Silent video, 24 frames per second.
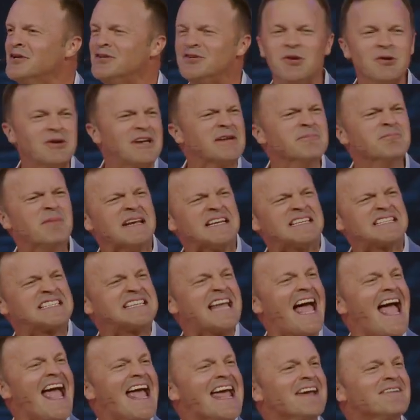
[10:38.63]
you can be
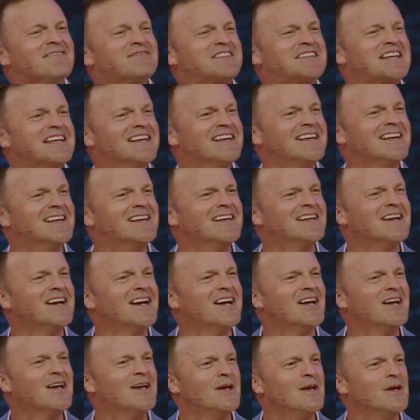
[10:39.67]
saved,
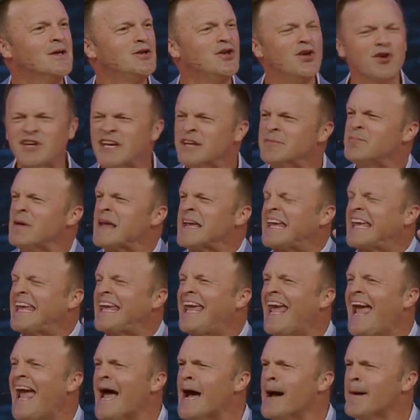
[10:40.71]
you can be
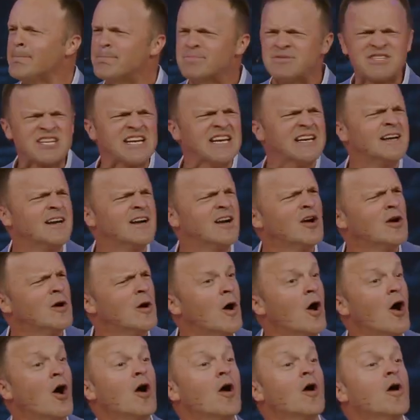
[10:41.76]
kept
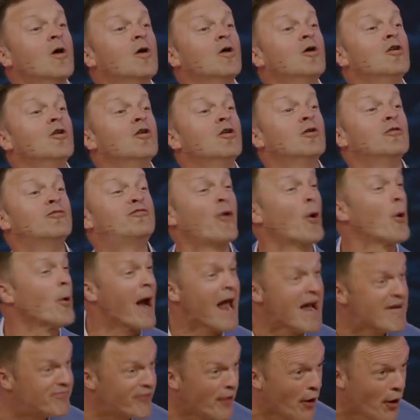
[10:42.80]

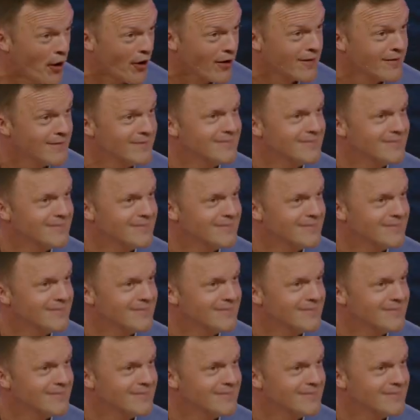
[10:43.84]
forever.